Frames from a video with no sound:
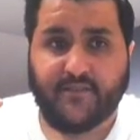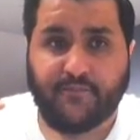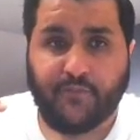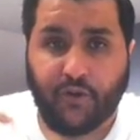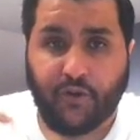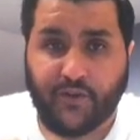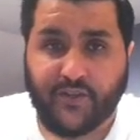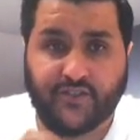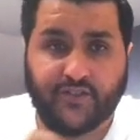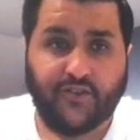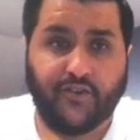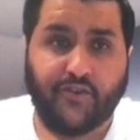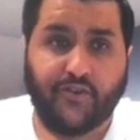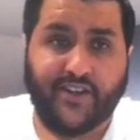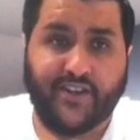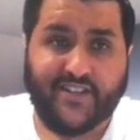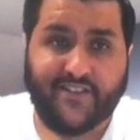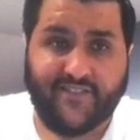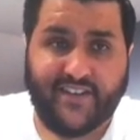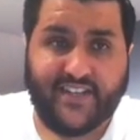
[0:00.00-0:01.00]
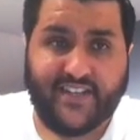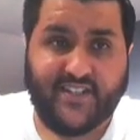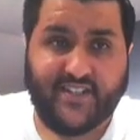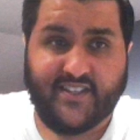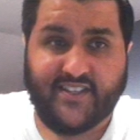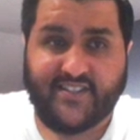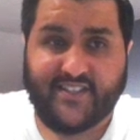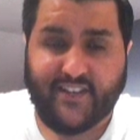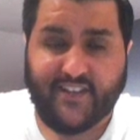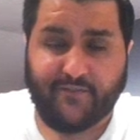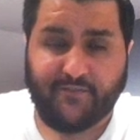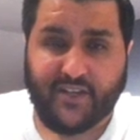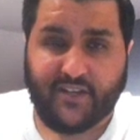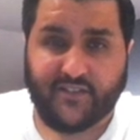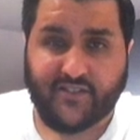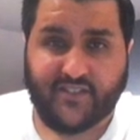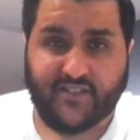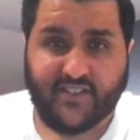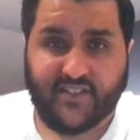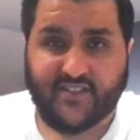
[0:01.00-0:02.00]
point-scoring defender this
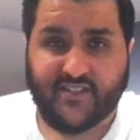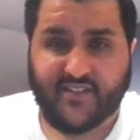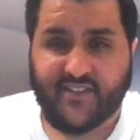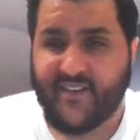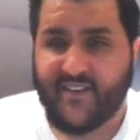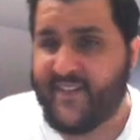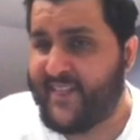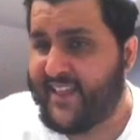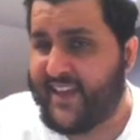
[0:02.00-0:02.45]
FPL season,